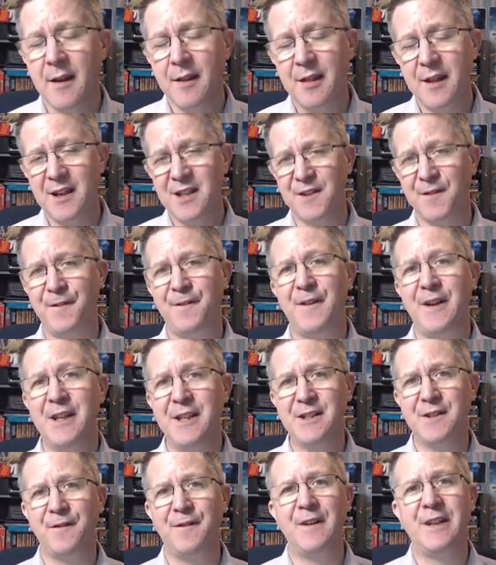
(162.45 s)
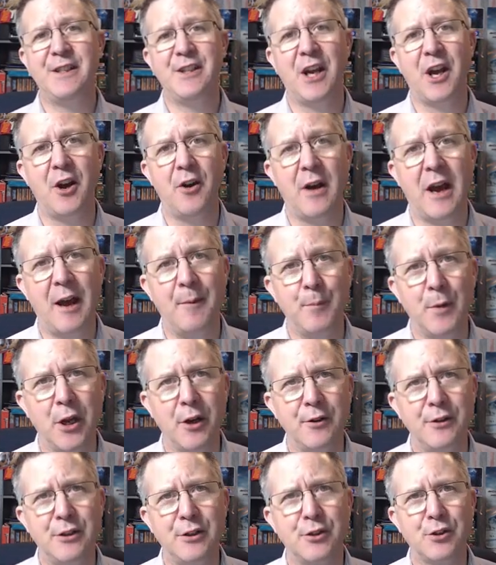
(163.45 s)
This first video, I'm
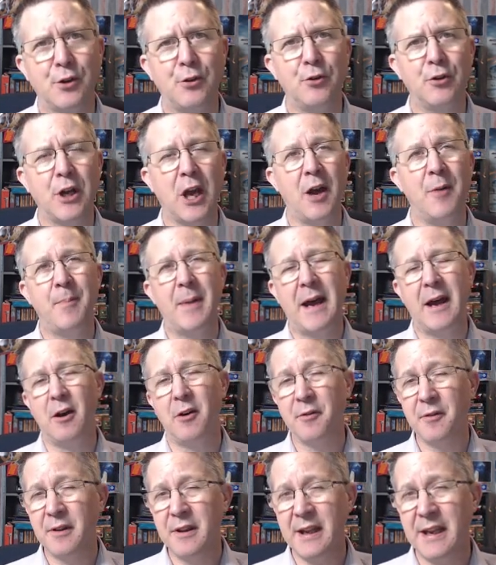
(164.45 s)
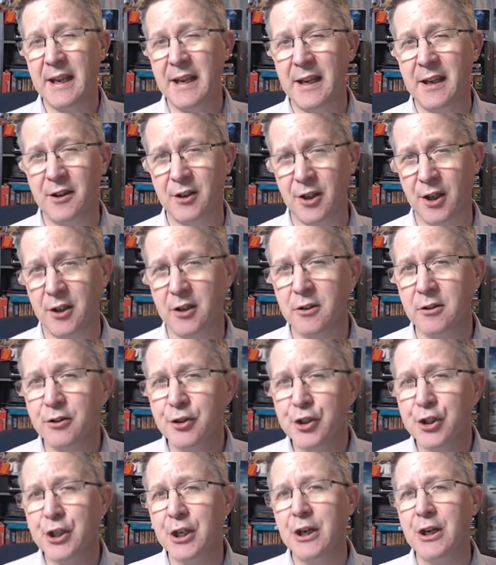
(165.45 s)
going to talk about the
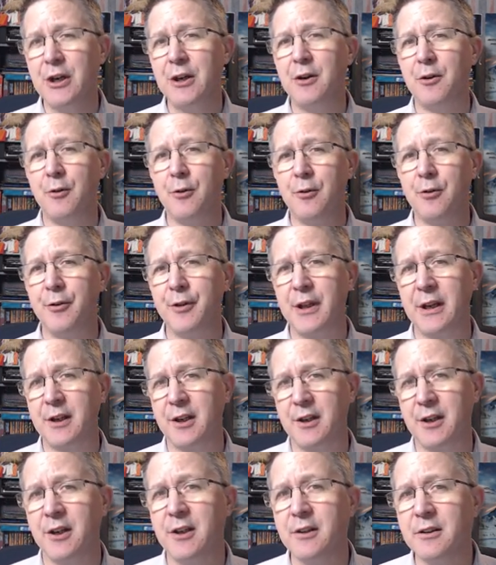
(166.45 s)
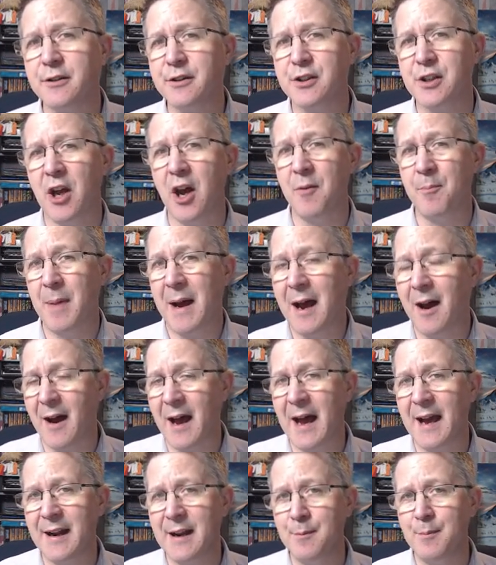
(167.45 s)
culture or the cult about
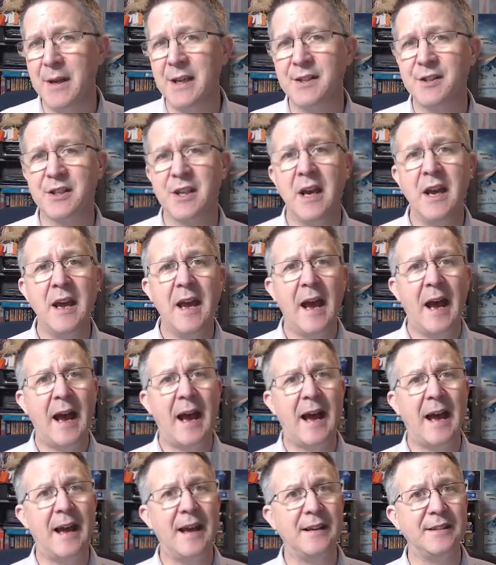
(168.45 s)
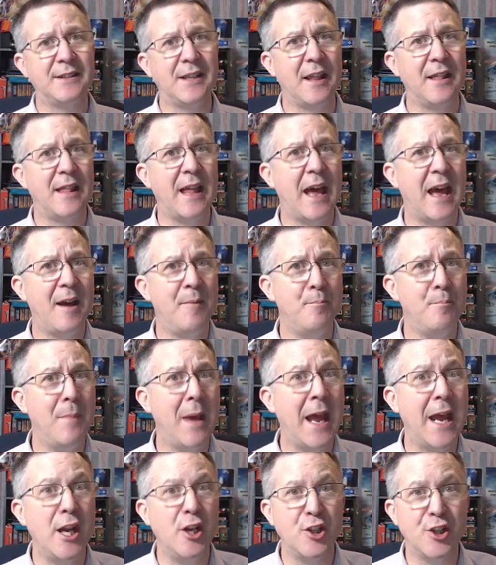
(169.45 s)
animists and their
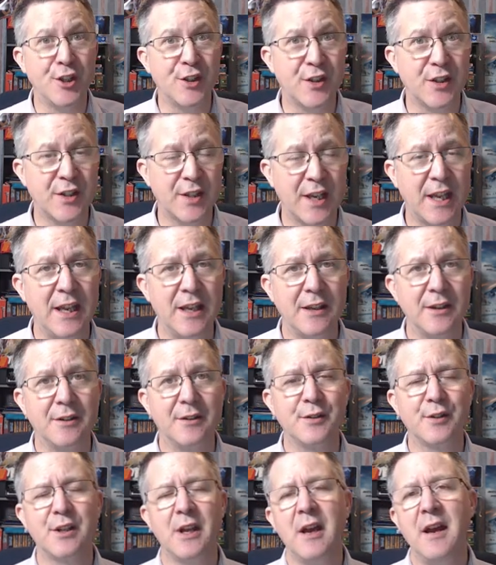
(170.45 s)
major skills.